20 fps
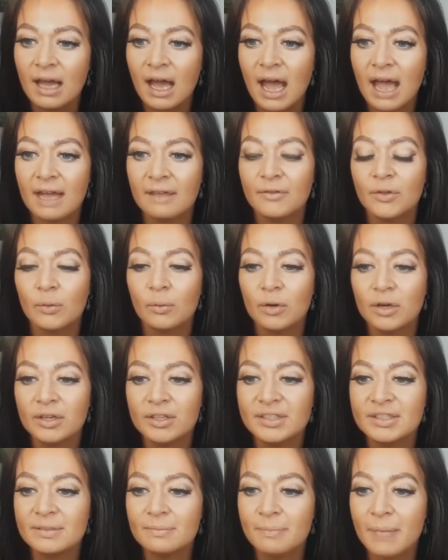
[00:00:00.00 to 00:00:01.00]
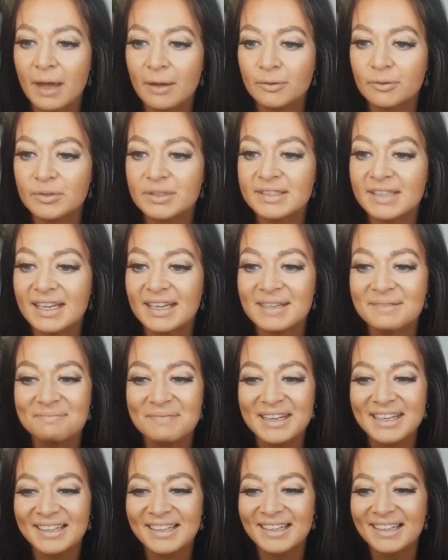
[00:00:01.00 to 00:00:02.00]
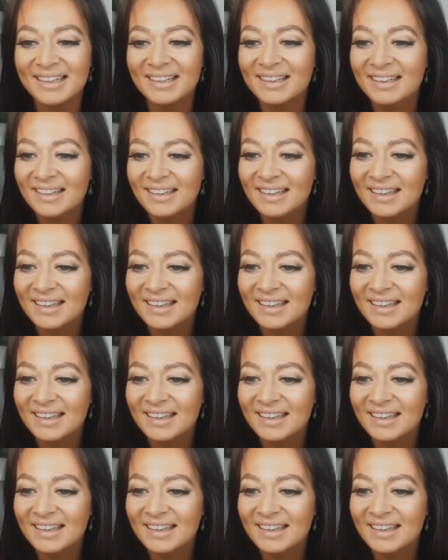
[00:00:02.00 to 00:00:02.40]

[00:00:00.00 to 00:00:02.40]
I have the worst boundary setting meter.